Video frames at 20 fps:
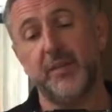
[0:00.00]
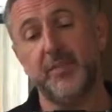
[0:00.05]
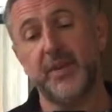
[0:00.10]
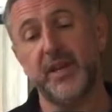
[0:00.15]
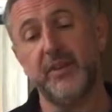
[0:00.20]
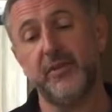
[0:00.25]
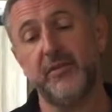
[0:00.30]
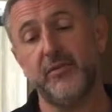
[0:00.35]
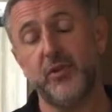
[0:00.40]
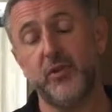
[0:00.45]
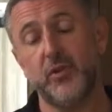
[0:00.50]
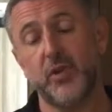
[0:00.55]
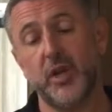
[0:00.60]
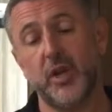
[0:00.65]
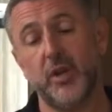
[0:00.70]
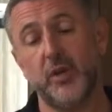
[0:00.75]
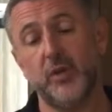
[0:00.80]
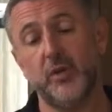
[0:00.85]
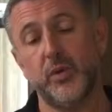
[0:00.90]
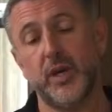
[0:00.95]
but if ever you
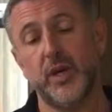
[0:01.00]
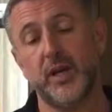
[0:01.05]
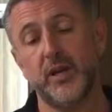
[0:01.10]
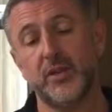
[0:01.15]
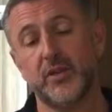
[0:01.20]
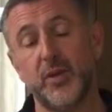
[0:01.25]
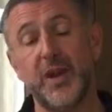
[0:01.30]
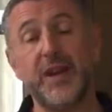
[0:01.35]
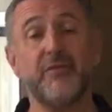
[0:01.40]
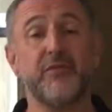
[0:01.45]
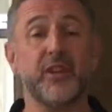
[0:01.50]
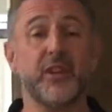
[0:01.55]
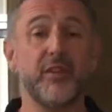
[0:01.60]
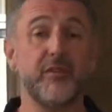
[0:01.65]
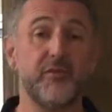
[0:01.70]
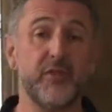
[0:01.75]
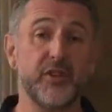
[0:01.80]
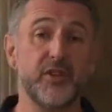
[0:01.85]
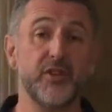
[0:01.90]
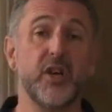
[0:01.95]
go to Africa,
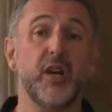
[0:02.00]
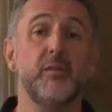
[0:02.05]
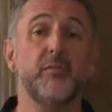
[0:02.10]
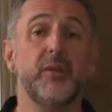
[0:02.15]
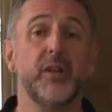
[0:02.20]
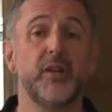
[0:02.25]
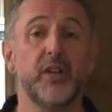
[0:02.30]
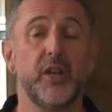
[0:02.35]
for example,